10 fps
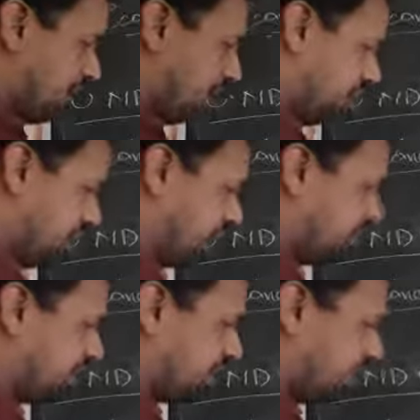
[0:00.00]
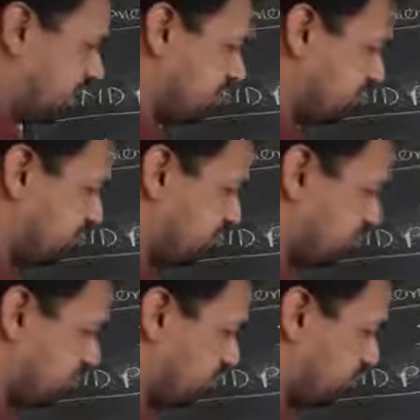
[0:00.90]
net attendance
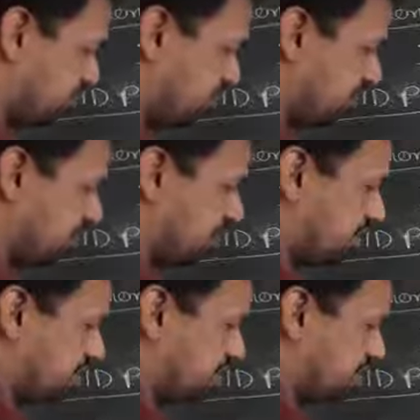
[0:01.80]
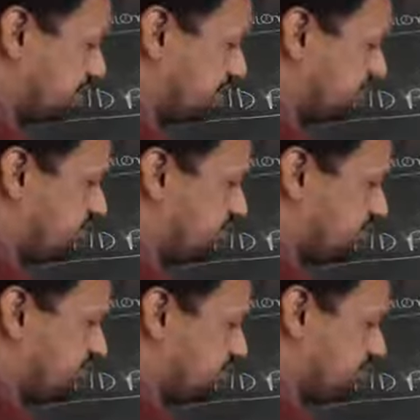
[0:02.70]
ratio. Net attendance
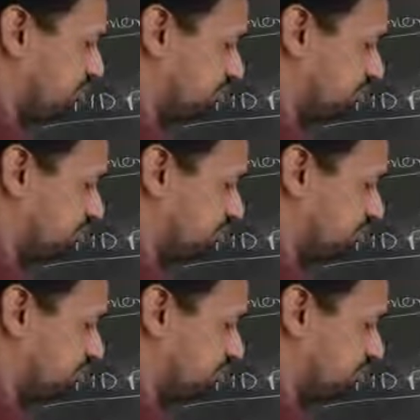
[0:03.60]
ratio.